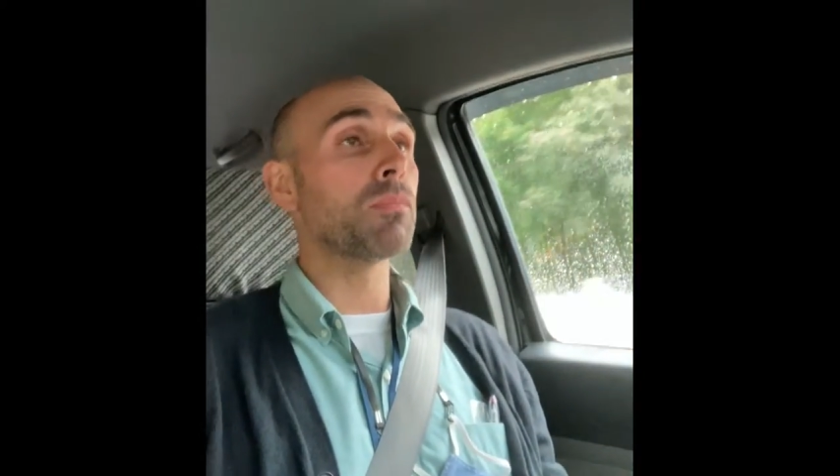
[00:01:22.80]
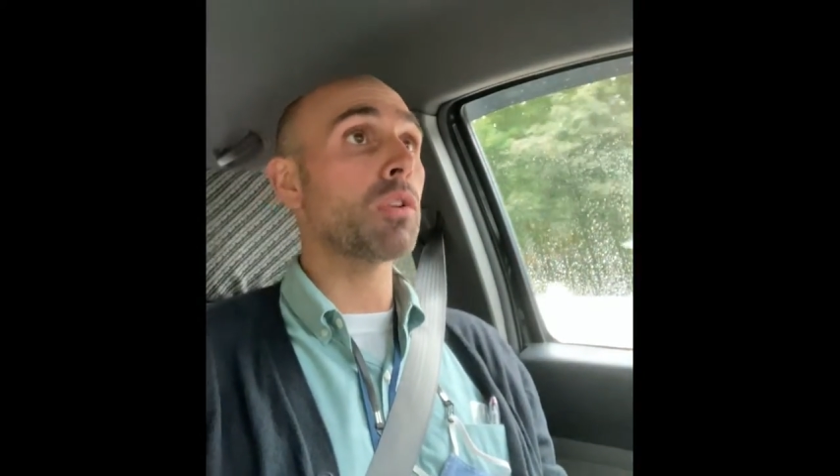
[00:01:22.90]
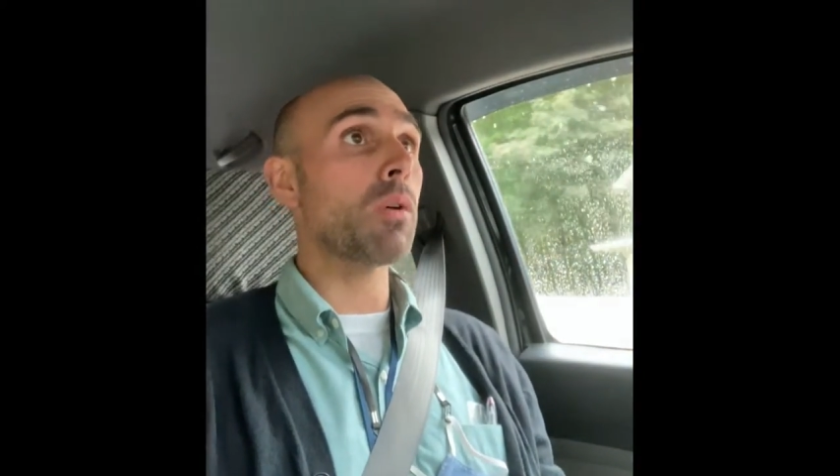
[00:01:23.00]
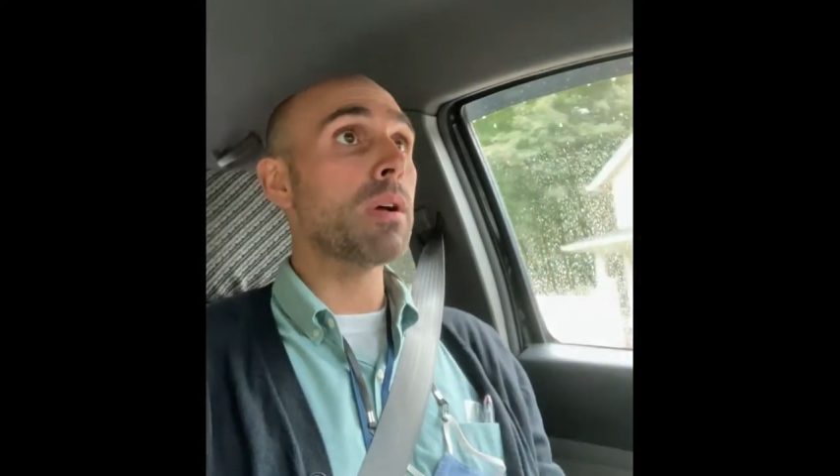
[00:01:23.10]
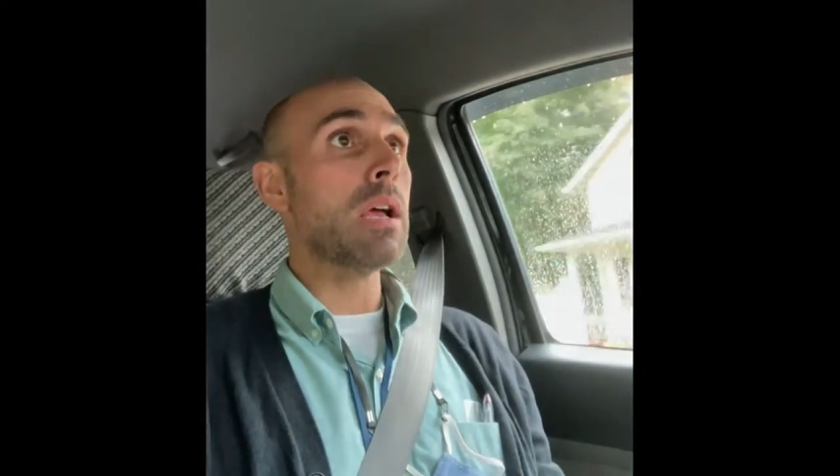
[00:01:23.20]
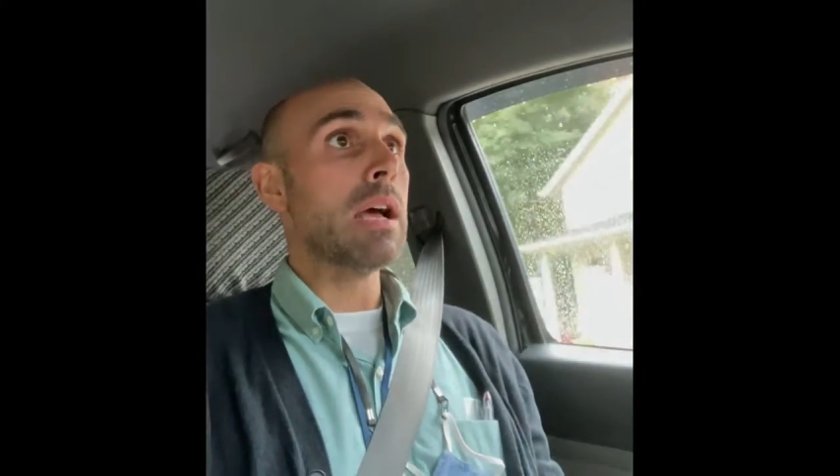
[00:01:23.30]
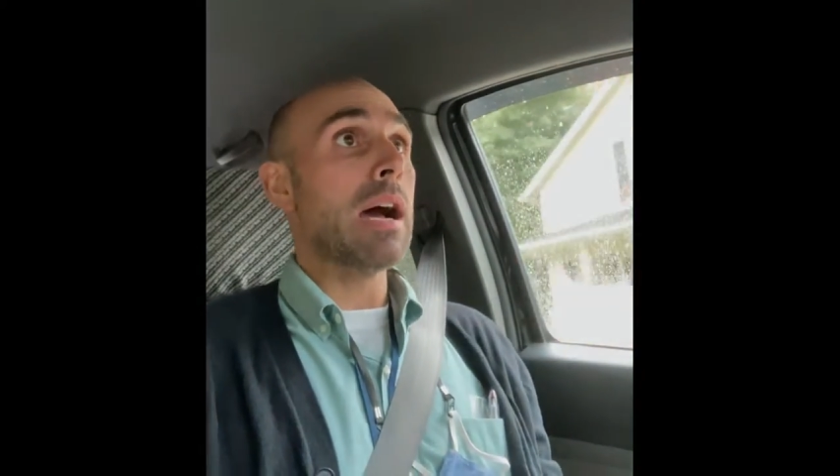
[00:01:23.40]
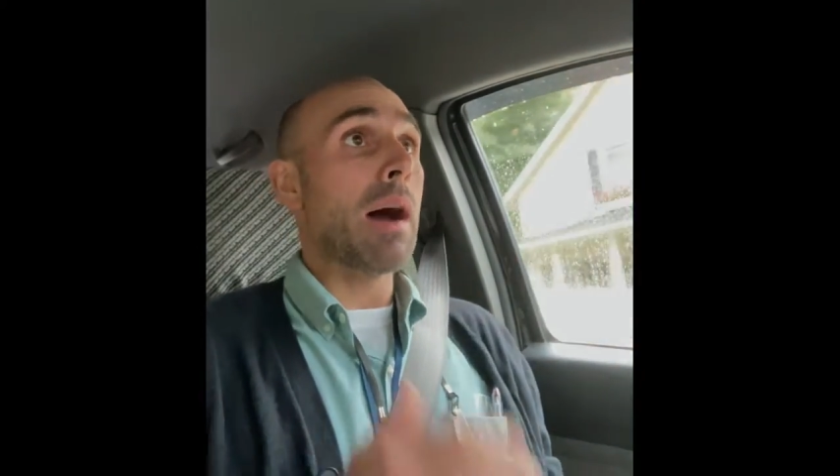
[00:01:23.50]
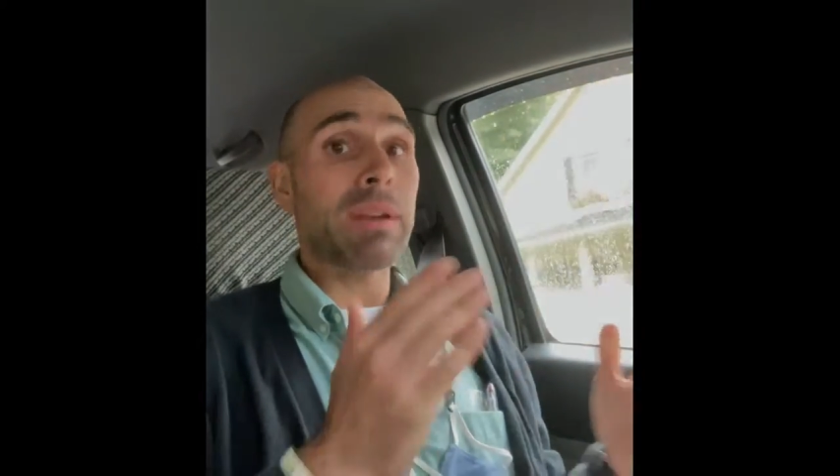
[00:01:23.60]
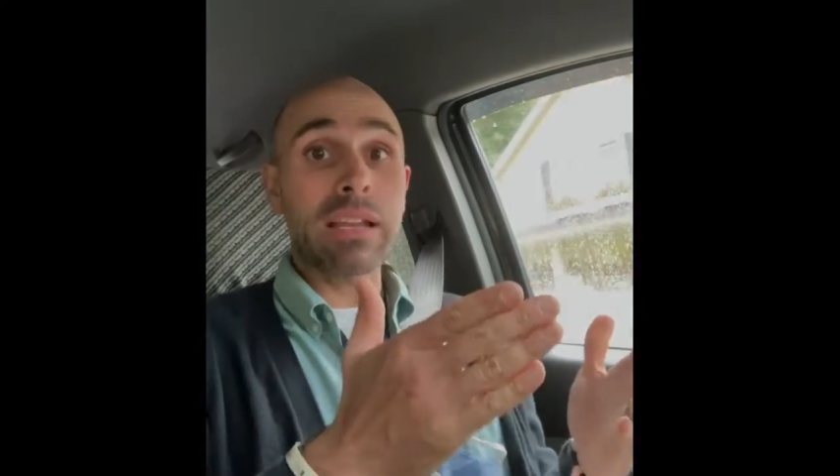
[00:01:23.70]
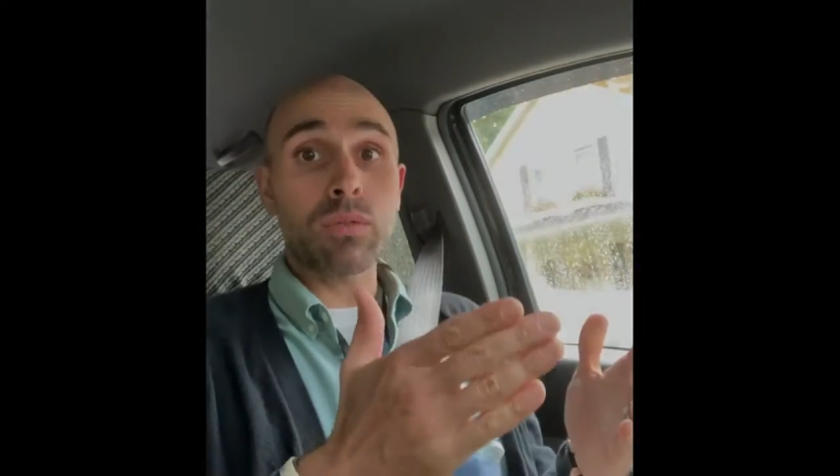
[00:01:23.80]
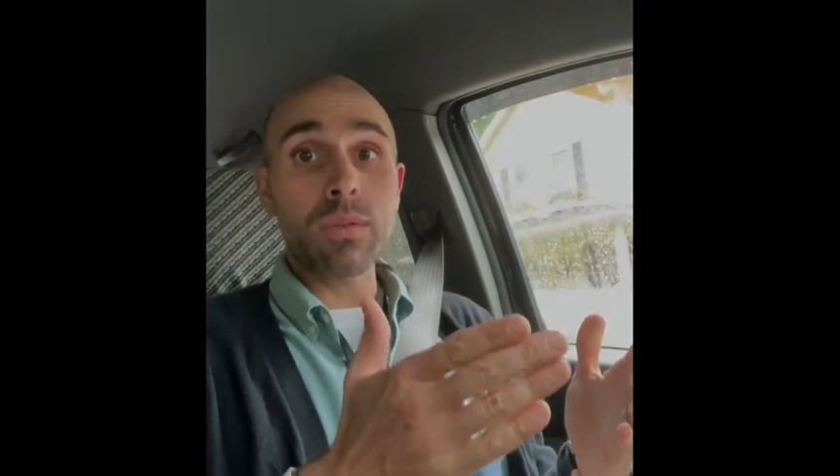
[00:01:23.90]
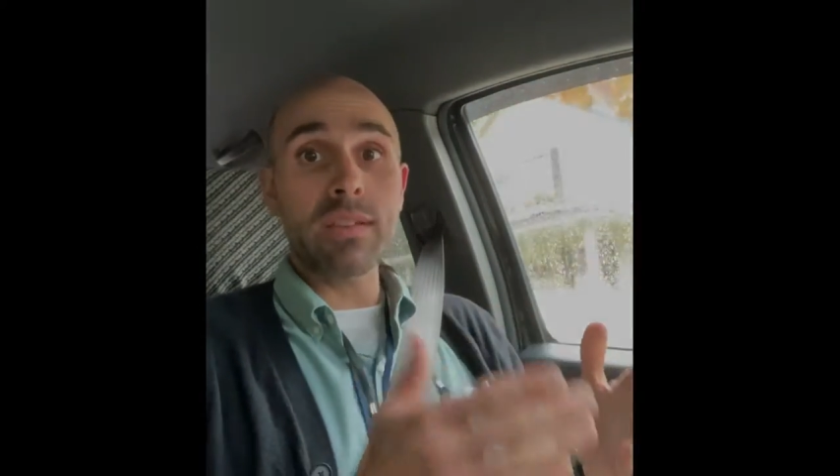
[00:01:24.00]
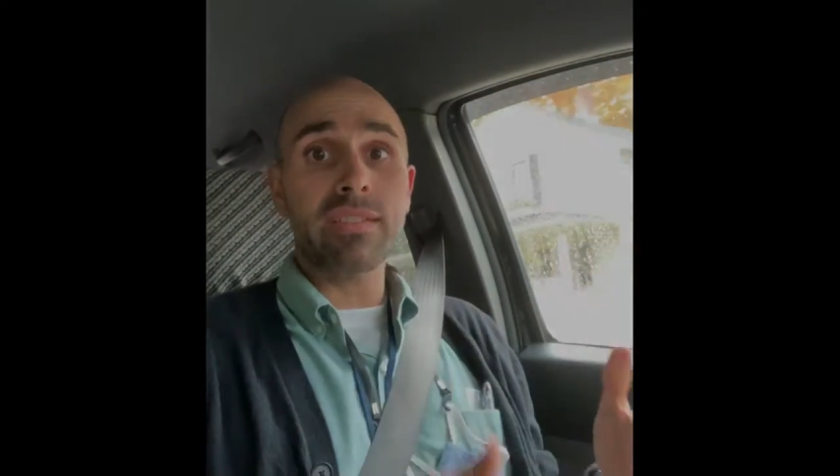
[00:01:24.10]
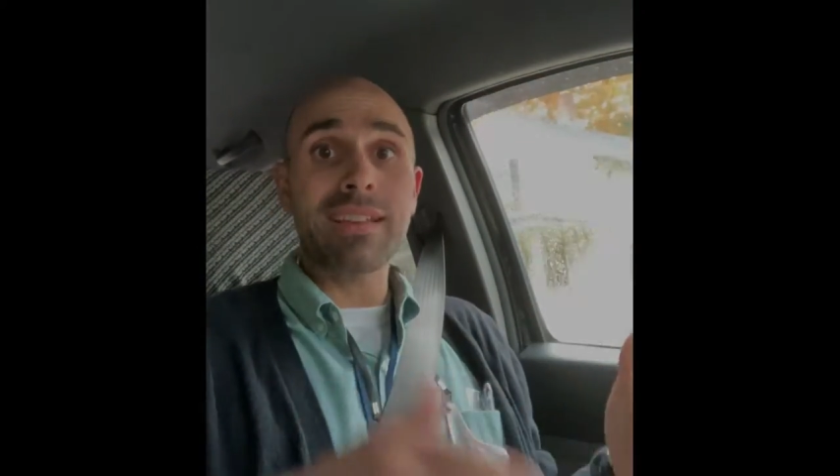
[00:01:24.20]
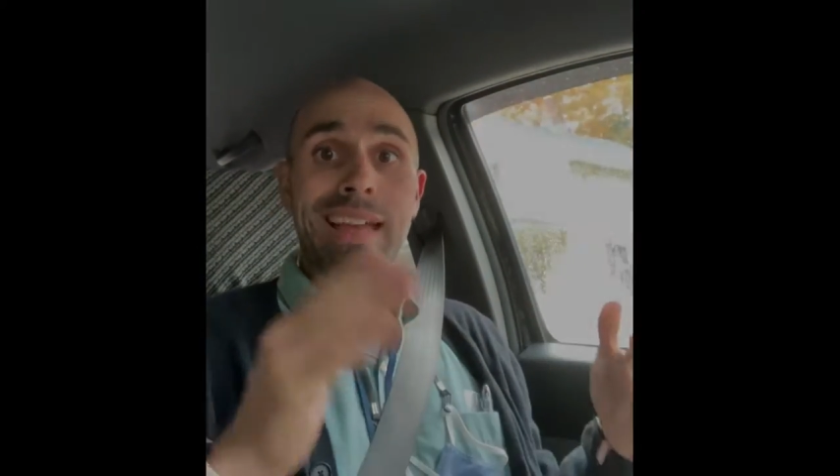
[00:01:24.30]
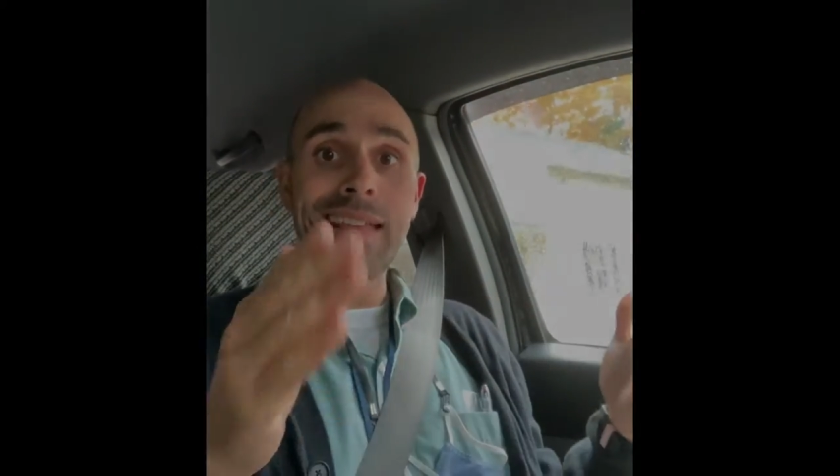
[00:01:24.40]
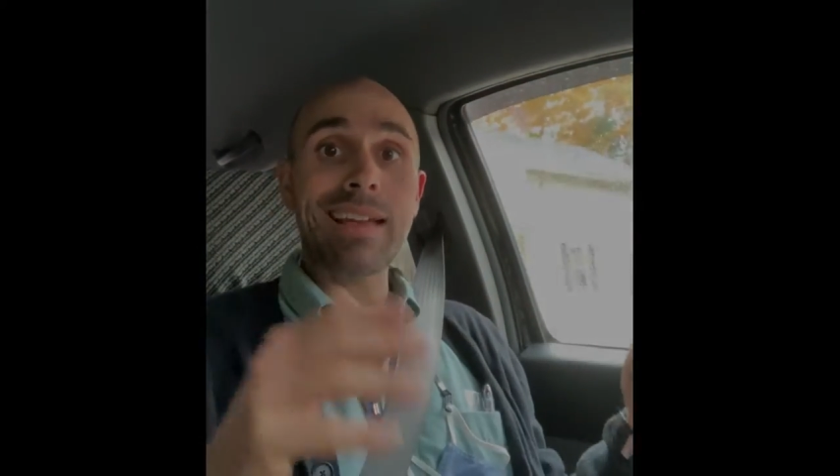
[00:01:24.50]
So I'm going to get through this and